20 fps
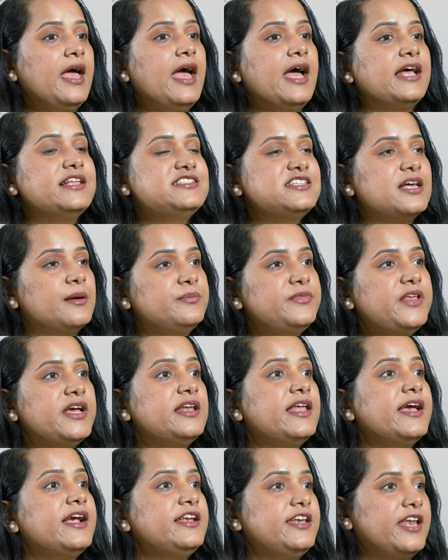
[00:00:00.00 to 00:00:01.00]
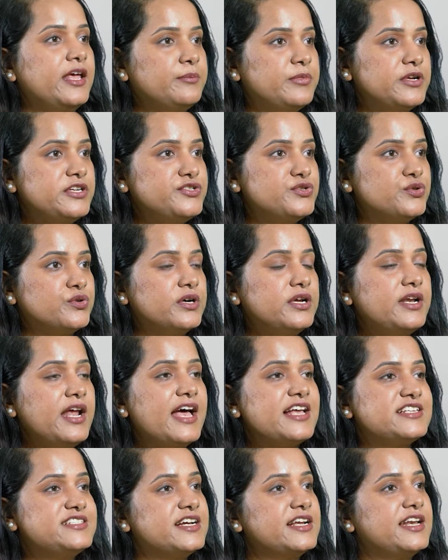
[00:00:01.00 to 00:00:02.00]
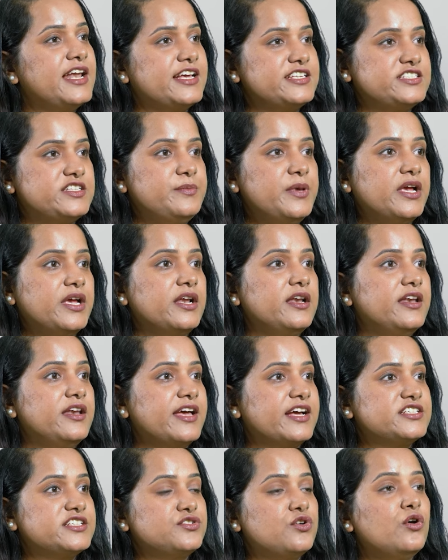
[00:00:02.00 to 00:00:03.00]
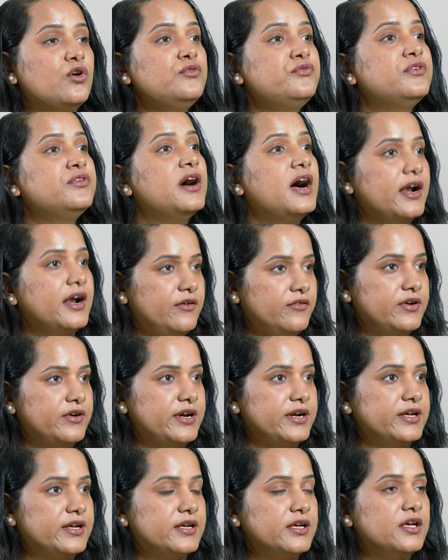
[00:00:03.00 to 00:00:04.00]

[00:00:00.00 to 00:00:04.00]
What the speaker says: And something like table sugar has a glycemic index of 100.